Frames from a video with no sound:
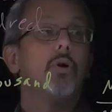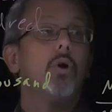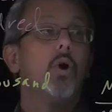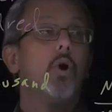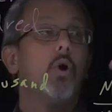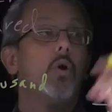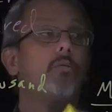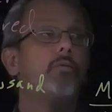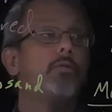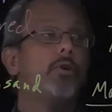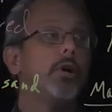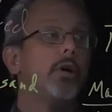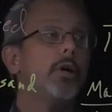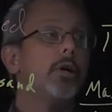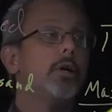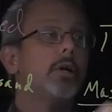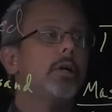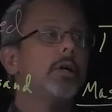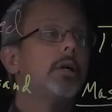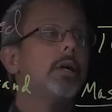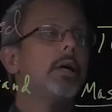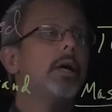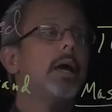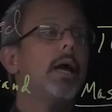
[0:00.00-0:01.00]
over
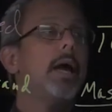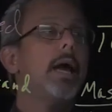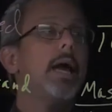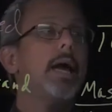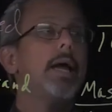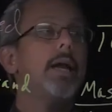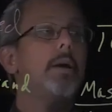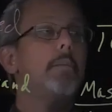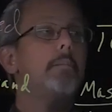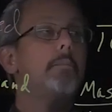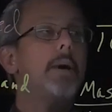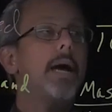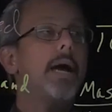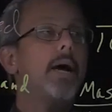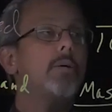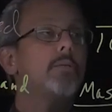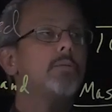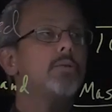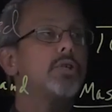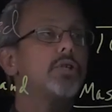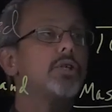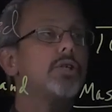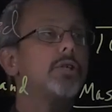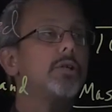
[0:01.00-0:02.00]
an
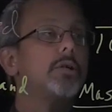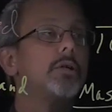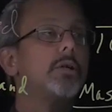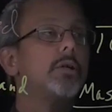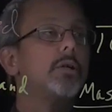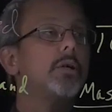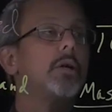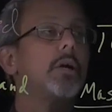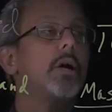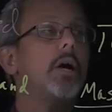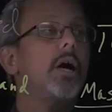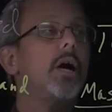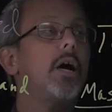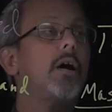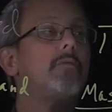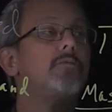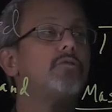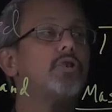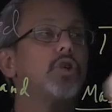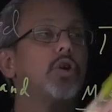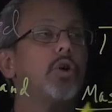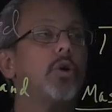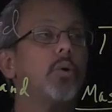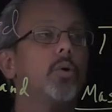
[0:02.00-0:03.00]
amount
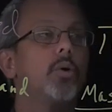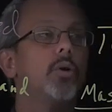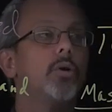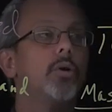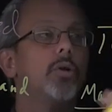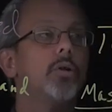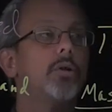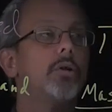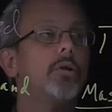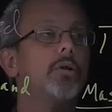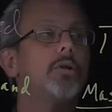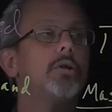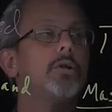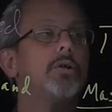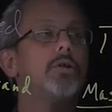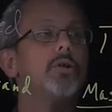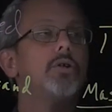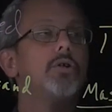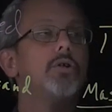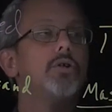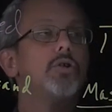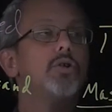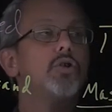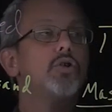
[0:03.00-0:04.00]
of total
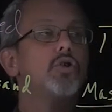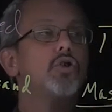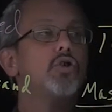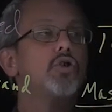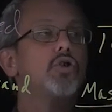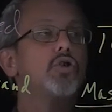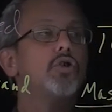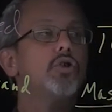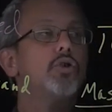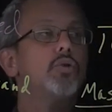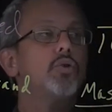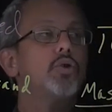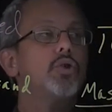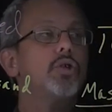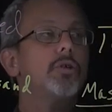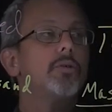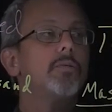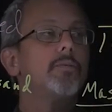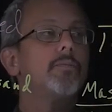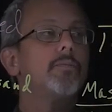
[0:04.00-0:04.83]
solution.